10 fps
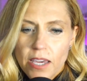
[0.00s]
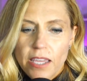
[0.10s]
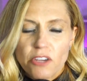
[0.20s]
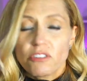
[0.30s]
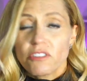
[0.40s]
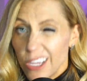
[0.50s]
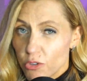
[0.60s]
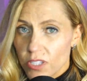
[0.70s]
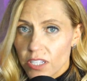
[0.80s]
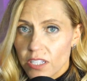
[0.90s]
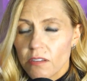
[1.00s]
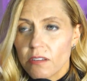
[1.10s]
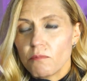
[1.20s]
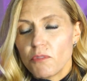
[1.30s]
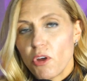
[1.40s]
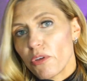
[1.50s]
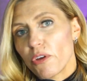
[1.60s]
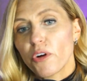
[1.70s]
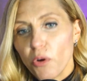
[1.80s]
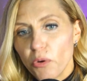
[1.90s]
and you're scheduling, know
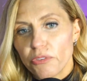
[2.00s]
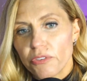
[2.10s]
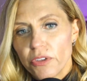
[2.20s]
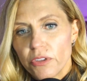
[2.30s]
your goals.